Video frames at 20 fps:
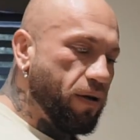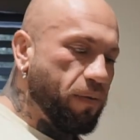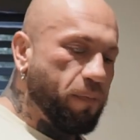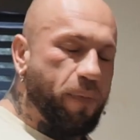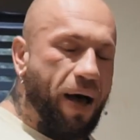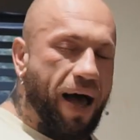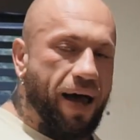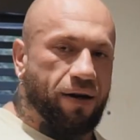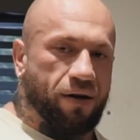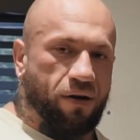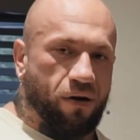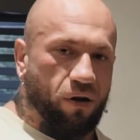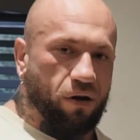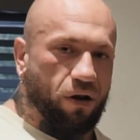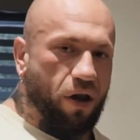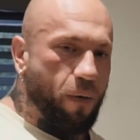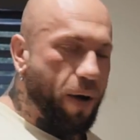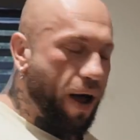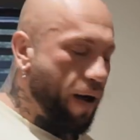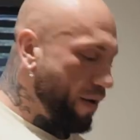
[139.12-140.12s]
Pan
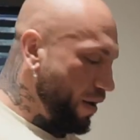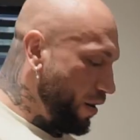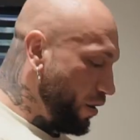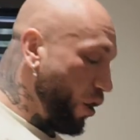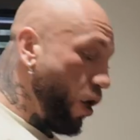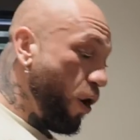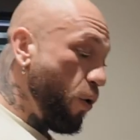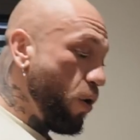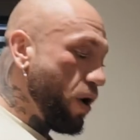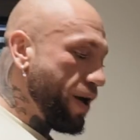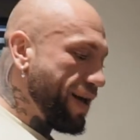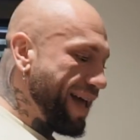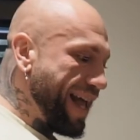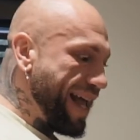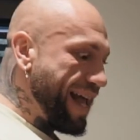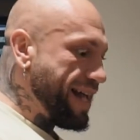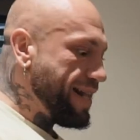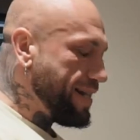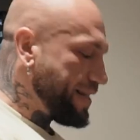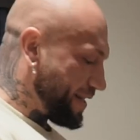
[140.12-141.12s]
on low
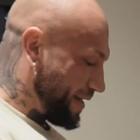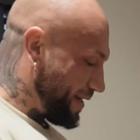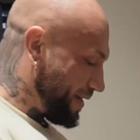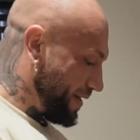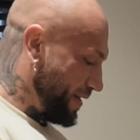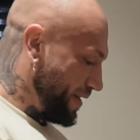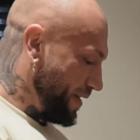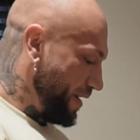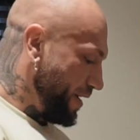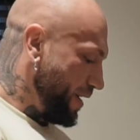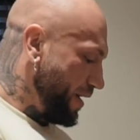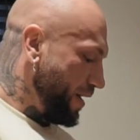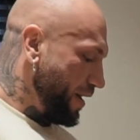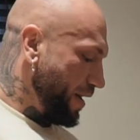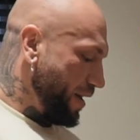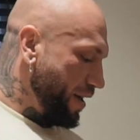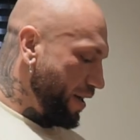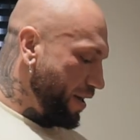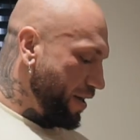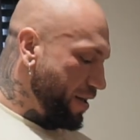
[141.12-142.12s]
heat.
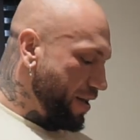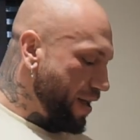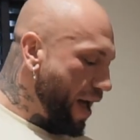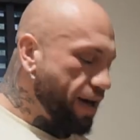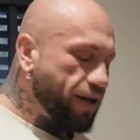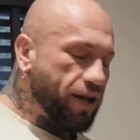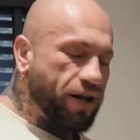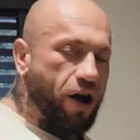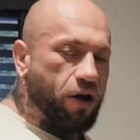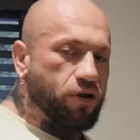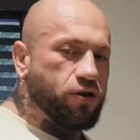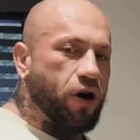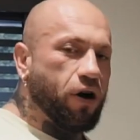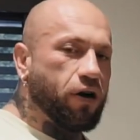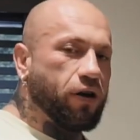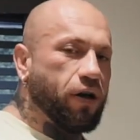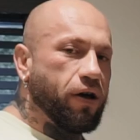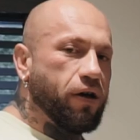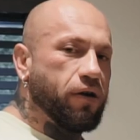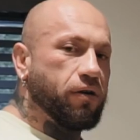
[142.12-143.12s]
You add the dark
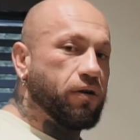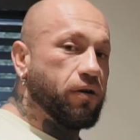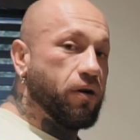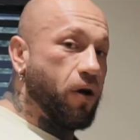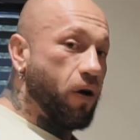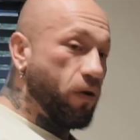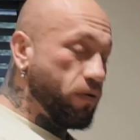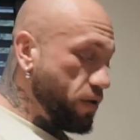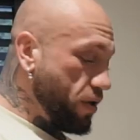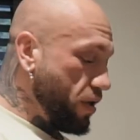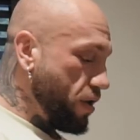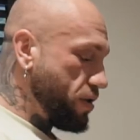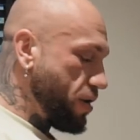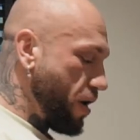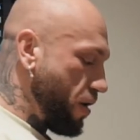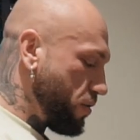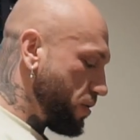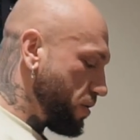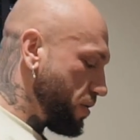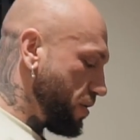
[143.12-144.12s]
chocolate onto the
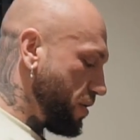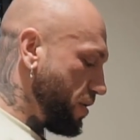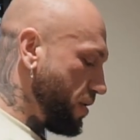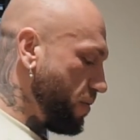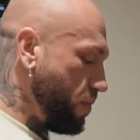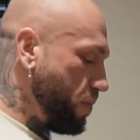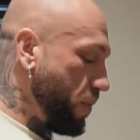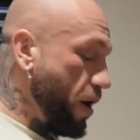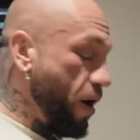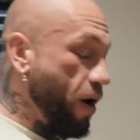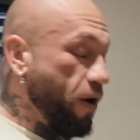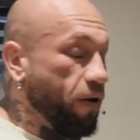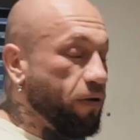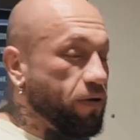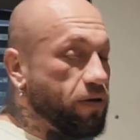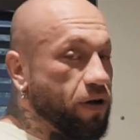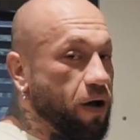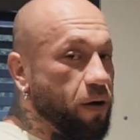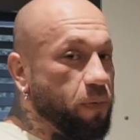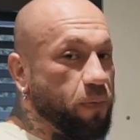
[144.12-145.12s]
toast, banana
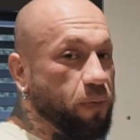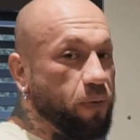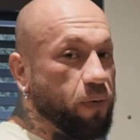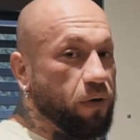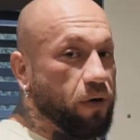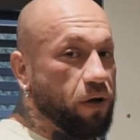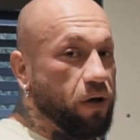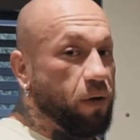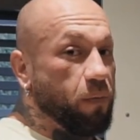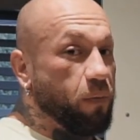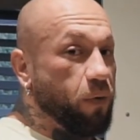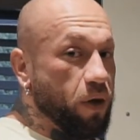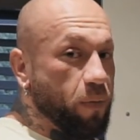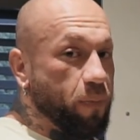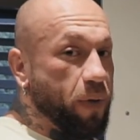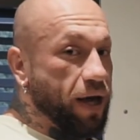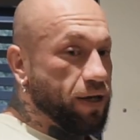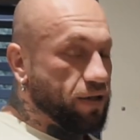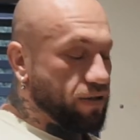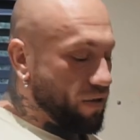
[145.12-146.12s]
on top, put the
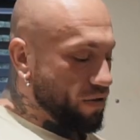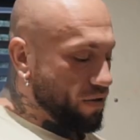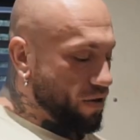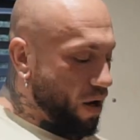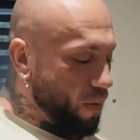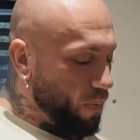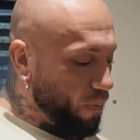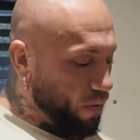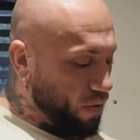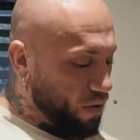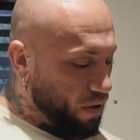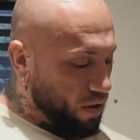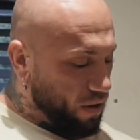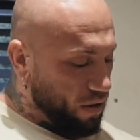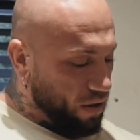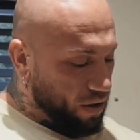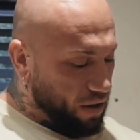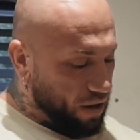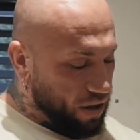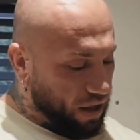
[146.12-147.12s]
paste on top,
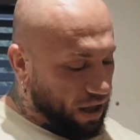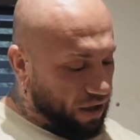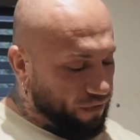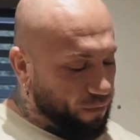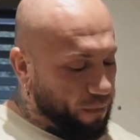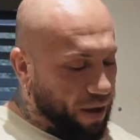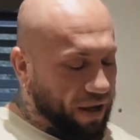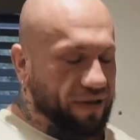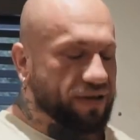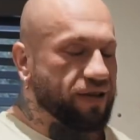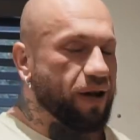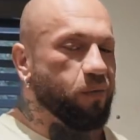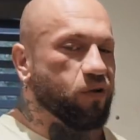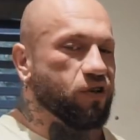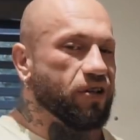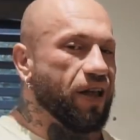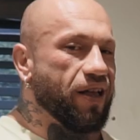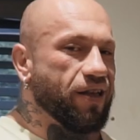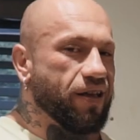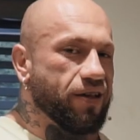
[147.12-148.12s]
and you can make a
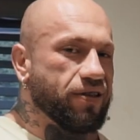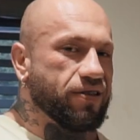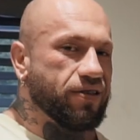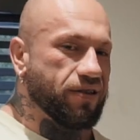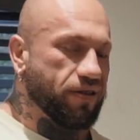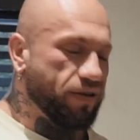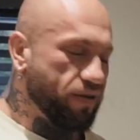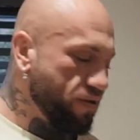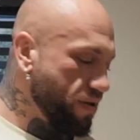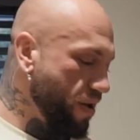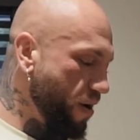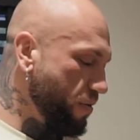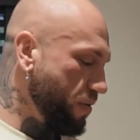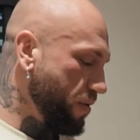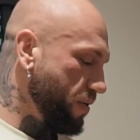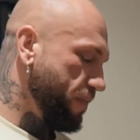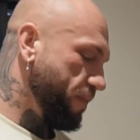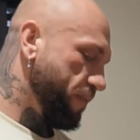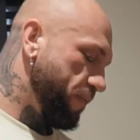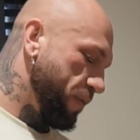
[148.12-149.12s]
sandwich like this. So
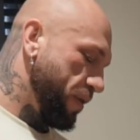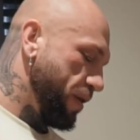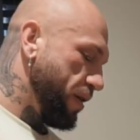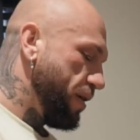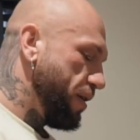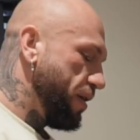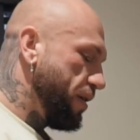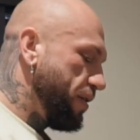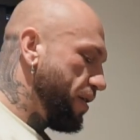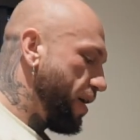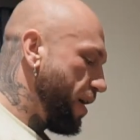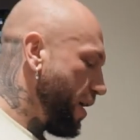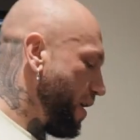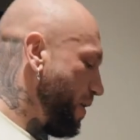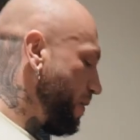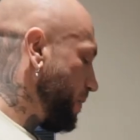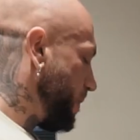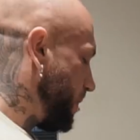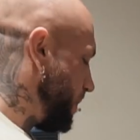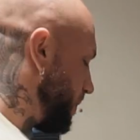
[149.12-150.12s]
there you
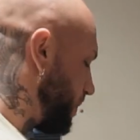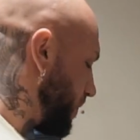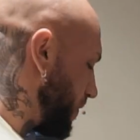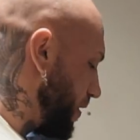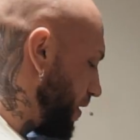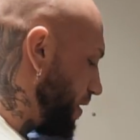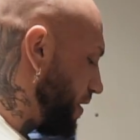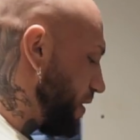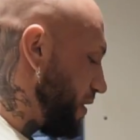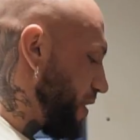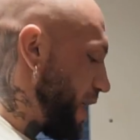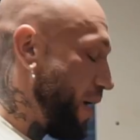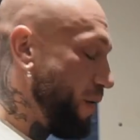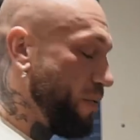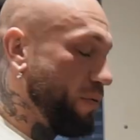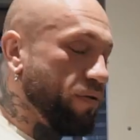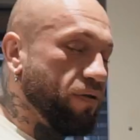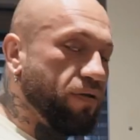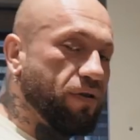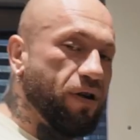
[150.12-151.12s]
go.
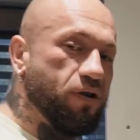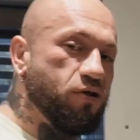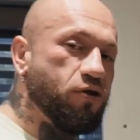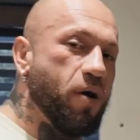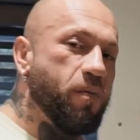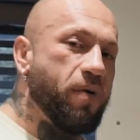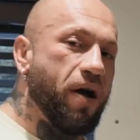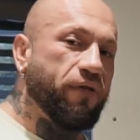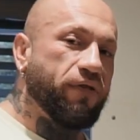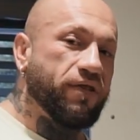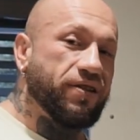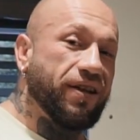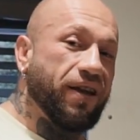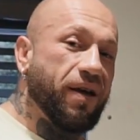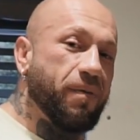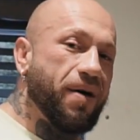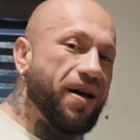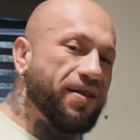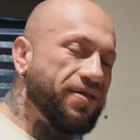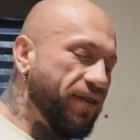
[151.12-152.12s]
Now enjoy breakfast and
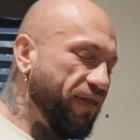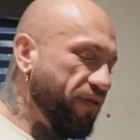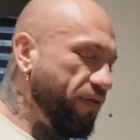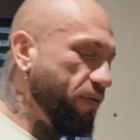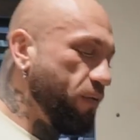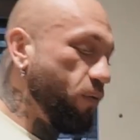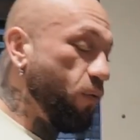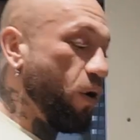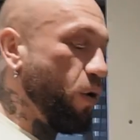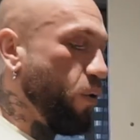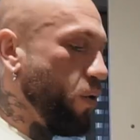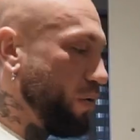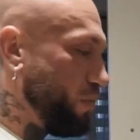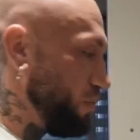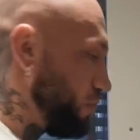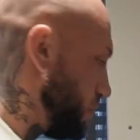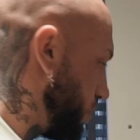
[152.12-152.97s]
get massive. One-on-one.